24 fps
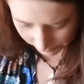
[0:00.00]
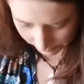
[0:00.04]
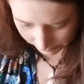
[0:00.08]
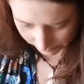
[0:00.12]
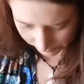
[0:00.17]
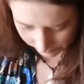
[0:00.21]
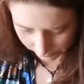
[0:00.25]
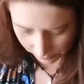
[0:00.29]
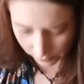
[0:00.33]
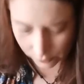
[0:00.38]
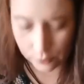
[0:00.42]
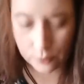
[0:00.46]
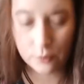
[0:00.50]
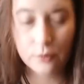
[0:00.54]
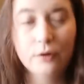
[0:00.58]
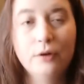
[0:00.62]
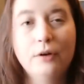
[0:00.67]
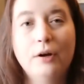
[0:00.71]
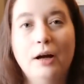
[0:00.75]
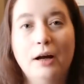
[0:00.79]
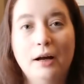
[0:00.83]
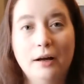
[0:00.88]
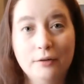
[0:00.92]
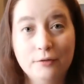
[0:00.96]
is,
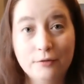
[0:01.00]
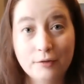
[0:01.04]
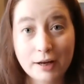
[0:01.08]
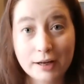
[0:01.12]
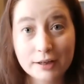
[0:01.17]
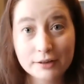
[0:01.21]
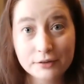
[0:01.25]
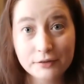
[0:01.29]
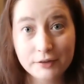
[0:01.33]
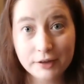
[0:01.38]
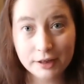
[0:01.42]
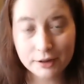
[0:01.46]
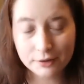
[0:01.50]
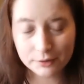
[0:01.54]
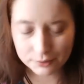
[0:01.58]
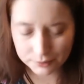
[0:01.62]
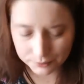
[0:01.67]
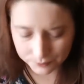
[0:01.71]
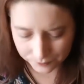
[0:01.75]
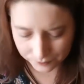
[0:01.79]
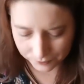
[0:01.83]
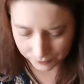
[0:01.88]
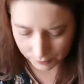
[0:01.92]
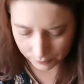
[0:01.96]
Fox
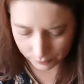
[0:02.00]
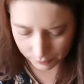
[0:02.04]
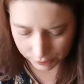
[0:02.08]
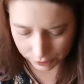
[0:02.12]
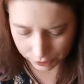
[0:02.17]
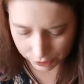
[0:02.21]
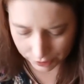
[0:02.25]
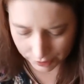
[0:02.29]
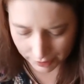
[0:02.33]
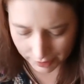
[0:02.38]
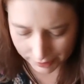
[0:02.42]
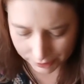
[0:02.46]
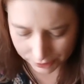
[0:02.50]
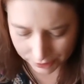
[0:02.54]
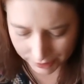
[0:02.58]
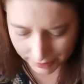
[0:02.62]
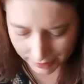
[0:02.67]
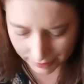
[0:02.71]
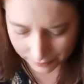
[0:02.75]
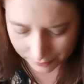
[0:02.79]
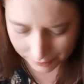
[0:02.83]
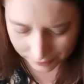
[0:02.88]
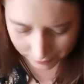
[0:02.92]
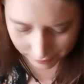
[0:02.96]
View, which
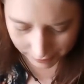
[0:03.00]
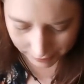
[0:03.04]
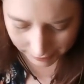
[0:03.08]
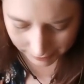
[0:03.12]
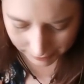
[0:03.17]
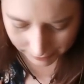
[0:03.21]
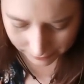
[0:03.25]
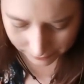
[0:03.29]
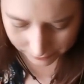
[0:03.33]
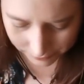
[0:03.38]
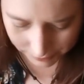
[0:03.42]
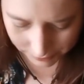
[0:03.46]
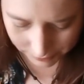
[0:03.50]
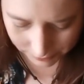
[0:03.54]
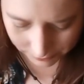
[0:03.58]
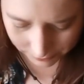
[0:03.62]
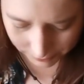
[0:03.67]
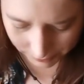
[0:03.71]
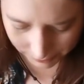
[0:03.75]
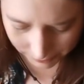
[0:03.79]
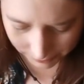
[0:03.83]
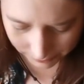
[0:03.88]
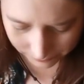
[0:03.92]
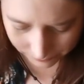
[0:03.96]
actually I would really love to do
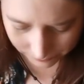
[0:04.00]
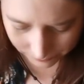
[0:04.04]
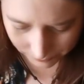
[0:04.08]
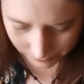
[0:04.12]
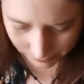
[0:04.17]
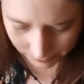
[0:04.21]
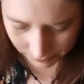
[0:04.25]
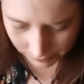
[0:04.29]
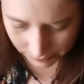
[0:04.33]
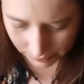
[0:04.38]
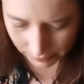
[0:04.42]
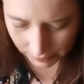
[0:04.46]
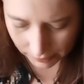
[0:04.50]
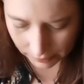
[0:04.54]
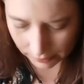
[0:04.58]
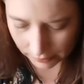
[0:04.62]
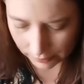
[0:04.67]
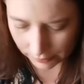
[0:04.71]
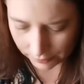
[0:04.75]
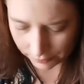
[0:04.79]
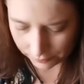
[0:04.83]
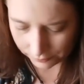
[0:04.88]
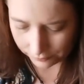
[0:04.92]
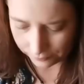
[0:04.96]
that.
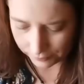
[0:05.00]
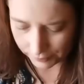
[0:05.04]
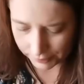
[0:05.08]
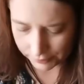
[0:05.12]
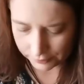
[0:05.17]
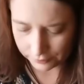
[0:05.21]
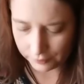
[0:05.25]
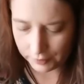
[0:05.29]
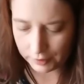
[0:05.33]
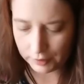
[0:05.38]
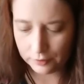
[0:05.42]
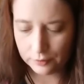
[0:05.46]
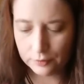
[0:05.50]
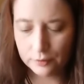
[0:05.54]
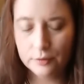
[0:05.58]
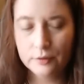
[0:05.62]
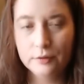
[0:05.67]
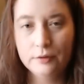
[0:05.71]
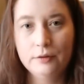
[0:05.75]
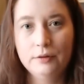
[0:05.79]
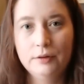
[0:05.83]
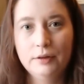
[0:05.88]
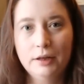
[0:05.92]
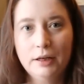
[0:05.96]
Fox
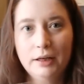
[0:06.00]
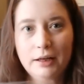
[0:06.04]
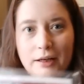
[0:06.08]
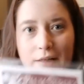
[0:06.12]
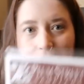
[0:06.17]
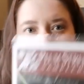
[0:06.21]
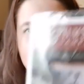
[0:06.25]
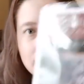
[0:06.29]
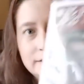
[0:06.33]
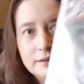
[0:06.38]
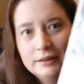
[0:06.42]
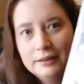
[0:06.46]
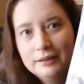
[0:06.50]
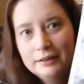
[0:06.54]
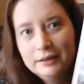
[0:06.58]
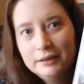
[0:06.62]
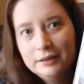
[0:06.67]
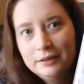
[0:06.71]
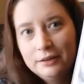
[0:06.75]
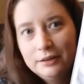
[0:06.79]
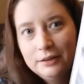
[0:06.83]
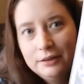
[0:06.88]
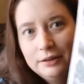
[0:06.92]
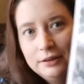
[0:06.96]
View is the
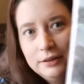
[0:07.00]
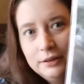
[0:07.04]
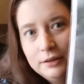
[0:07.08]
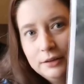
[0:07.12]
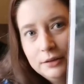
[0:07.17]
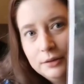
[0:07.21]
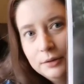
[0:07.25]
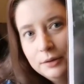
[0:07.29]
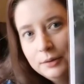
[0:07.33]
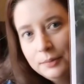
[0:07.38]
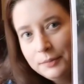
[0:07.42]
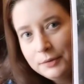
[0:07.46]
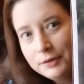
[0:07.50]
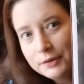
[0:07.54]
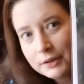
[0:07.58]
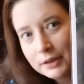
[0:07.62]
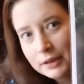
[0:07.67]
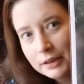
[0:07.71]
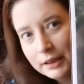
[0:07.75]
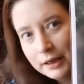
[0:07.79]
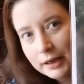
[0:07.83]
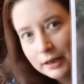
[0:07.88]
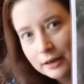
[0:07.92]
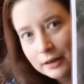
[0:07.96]
little,
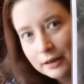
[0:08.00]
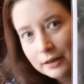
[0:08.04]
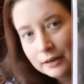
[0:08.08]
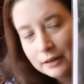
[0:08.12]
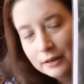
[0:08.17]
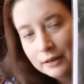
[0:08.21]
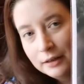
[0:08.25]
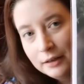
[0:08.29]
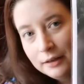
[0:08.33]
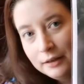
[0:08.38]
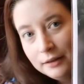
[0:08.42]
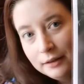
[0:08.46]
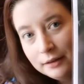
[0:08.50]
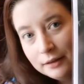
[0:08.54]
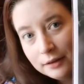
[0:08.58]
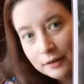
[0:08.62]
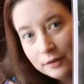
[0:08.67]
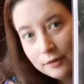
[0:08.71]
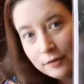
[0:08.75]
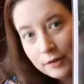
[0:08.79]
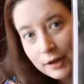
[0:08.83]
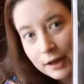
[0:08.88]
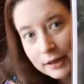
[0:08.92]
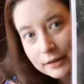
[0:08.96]
oops, glare,
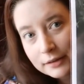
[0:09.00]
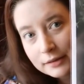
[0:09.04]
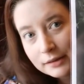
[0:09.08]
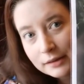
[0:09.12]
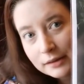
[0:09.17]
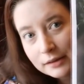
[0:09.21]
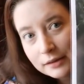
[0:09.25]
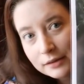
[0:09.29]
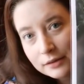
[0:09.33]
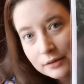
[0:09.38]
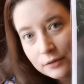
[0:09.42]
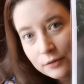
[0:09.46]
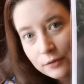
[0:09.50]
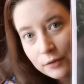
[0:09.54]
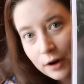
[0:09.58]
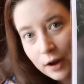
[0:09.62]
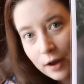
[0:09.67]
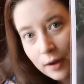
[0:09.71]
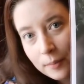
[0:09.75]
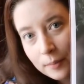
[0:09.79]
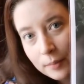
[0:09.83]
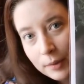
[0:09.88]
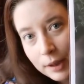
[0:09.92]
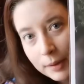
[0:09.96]
little foxes
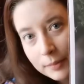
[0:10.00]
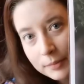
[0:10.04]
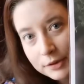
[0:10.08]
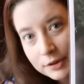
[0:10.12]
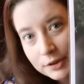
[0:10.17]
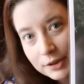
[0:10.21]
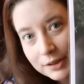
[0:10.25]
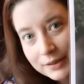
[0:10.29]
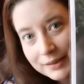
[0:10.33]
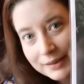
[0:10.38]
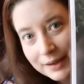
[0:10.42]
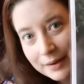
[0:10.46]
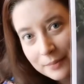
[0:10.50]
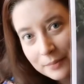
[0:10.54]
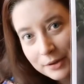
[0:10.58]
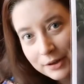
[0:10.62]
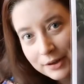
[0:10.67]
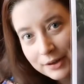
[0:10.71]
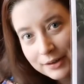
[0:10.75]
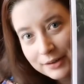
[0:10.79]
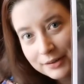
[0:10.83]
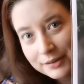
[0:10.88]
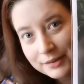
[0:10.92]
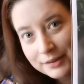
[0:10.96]
from Plum Street
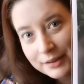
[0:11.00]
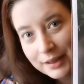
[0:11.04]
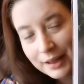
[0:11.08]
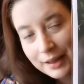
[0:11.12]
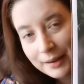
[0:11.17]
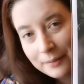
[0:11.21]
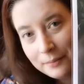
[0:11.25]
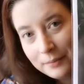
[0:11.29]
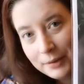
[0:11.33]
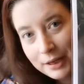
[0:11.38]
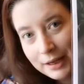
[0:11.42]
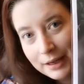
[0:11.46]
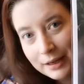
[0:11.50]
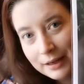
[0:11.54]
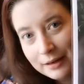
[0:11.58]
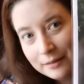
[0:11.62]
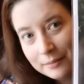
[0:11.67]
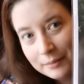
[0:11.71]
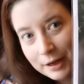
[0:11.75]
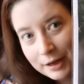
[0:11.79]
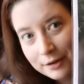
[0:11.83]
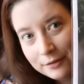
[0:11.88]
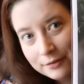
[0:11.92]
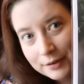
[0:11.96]
Samplers that me
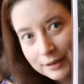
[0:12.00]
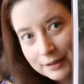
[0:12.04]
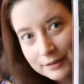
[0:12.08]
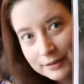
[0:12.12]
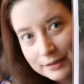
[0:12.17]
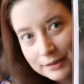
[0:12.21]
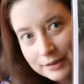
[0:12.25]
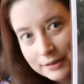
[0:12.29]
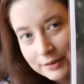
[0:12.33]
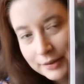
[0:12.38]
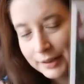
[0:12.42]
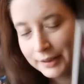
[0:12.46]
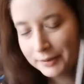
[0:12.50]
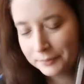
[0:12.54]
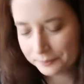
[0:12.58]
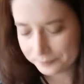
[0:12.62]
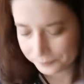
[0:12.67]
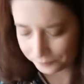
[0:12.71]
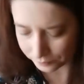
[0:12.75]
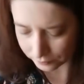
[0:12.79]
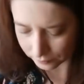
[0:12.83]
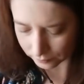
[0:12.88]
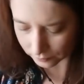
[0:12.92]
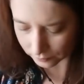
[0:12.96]
and my friends are doing